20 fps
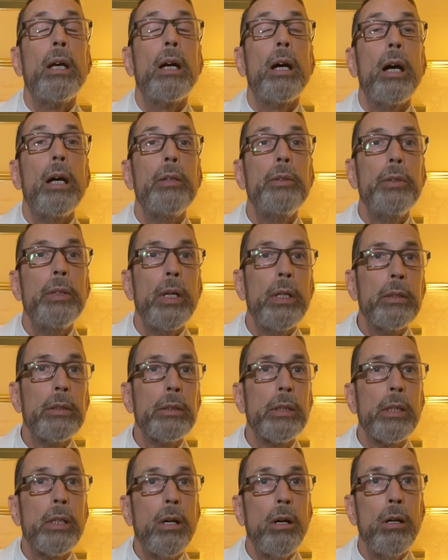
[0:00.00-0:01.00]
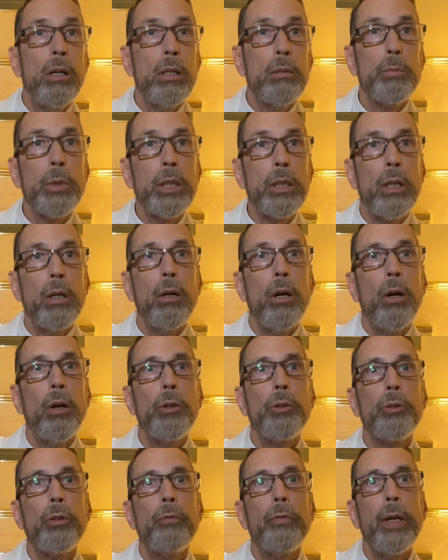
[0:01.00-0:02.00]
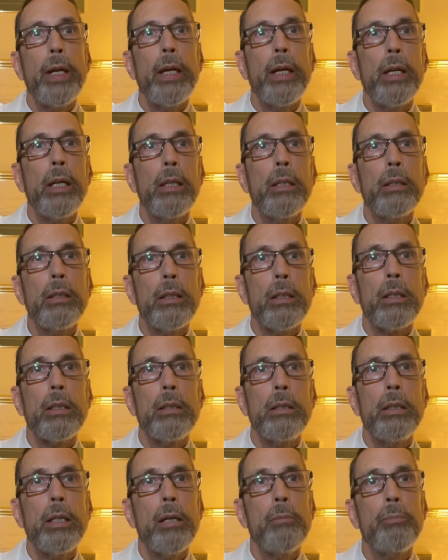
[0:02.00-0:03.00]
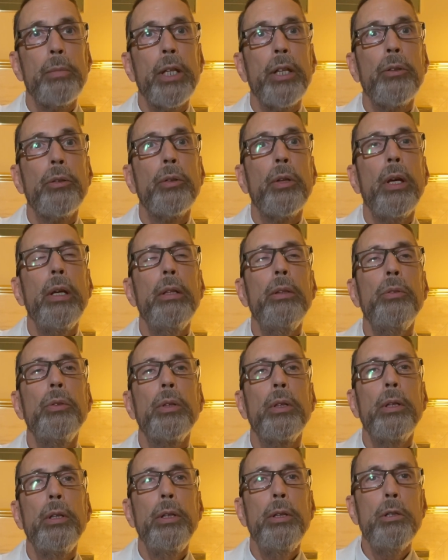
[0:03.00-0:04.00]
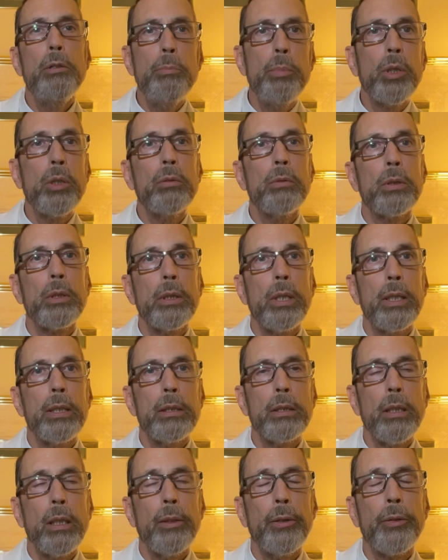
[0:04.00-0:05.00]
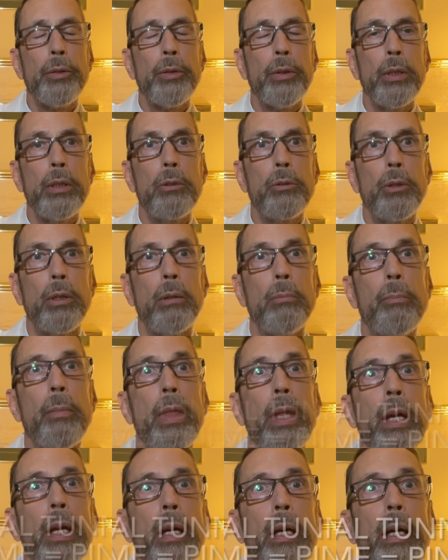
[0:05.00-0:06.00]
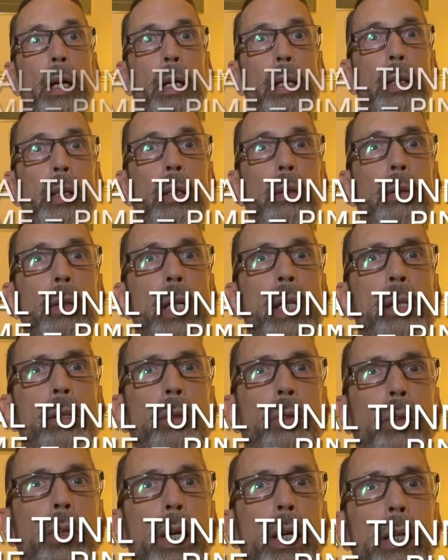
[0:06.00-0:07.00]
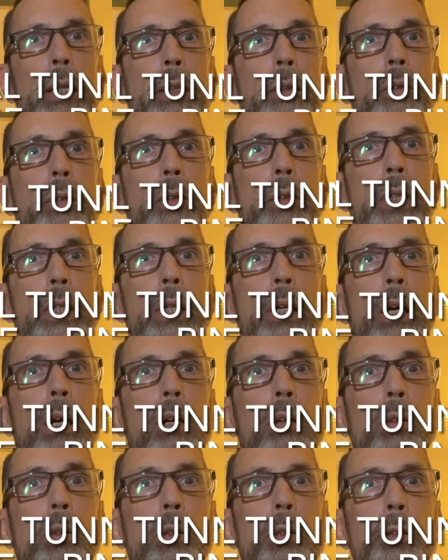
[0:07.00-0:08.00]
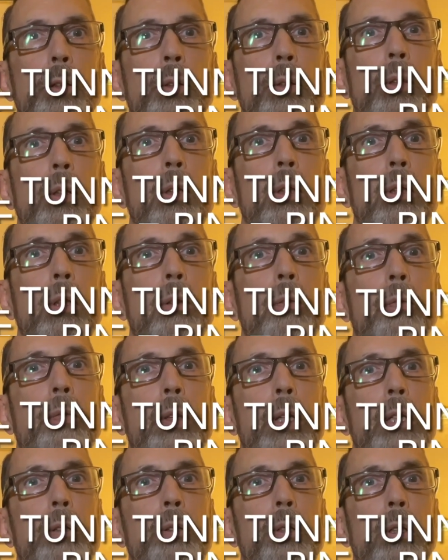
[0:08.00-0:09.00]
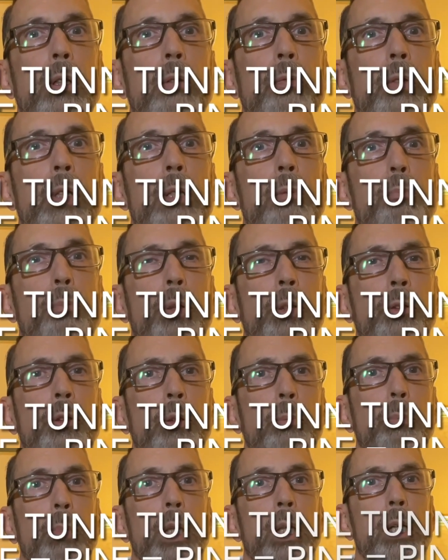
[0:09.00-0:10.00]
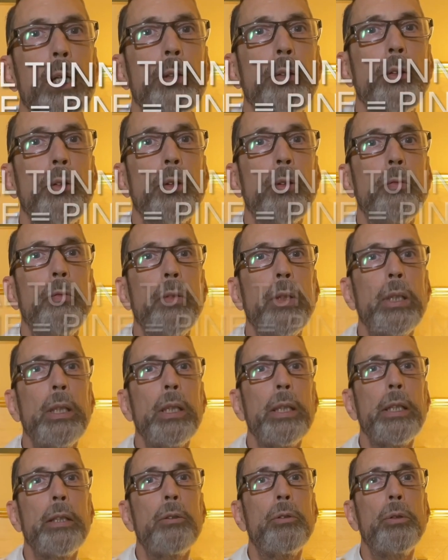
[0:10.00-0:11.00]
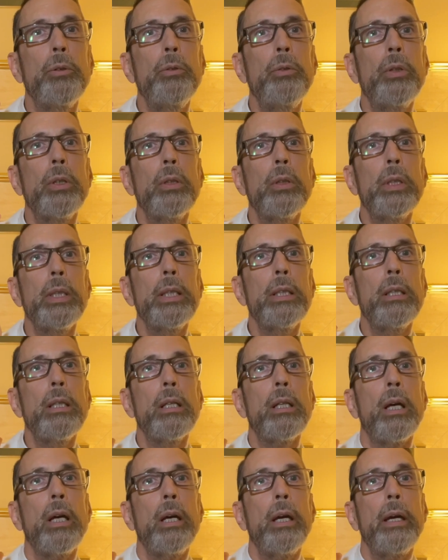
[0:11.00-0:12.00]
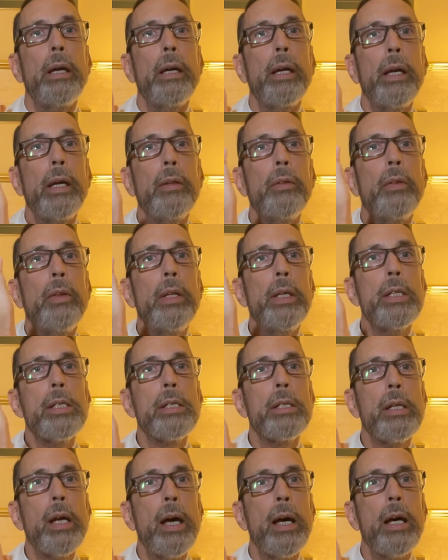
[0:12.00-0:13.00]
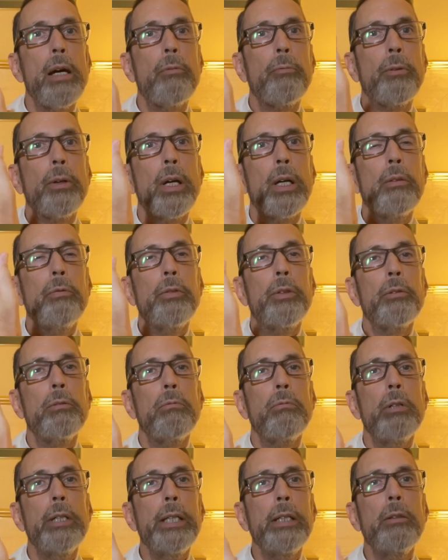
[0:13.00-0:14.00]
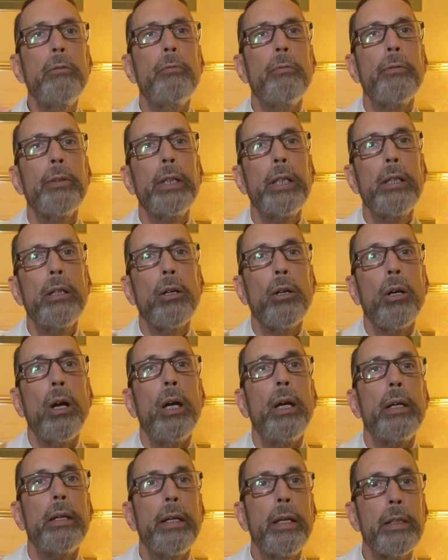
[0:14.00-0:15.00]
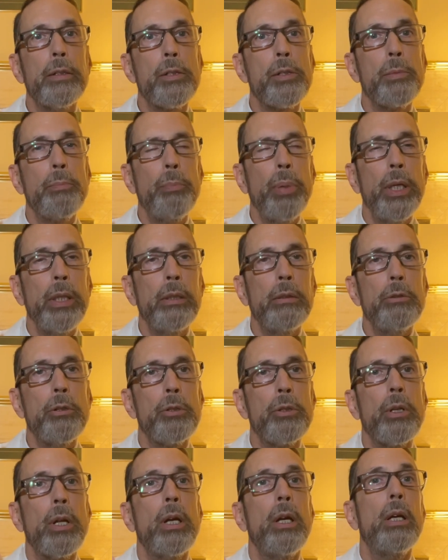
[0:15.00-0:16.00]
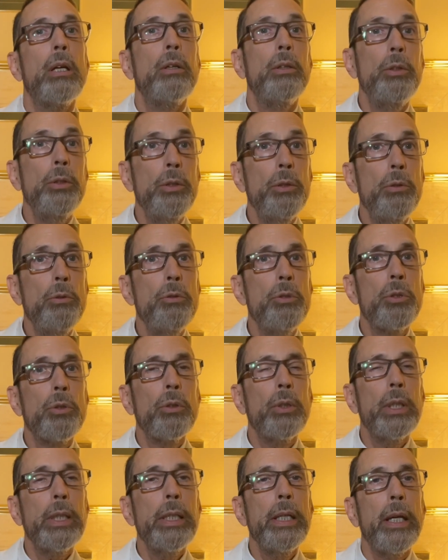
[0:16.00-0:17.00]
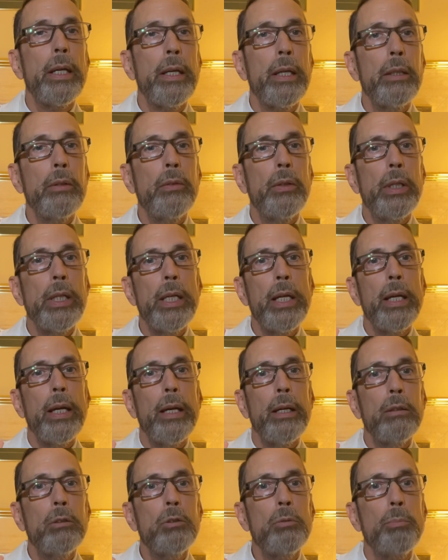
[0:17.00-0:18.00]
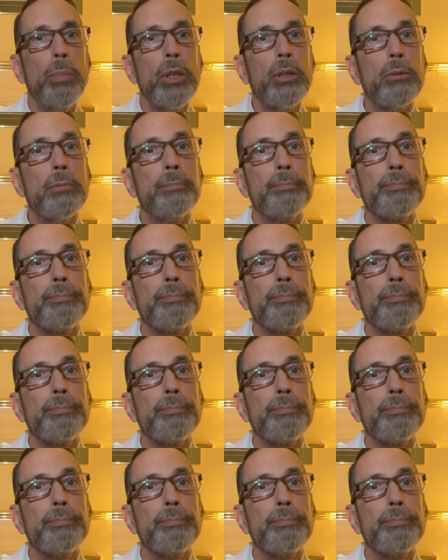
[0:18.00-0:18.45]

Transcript: Another common cause of hand numbness is cubital tunnel syndrome. And in this case, the ulnar nerve, the nerve that supplies the feeling to the little and this half of the ring finger gets pinched, usually in the elbow.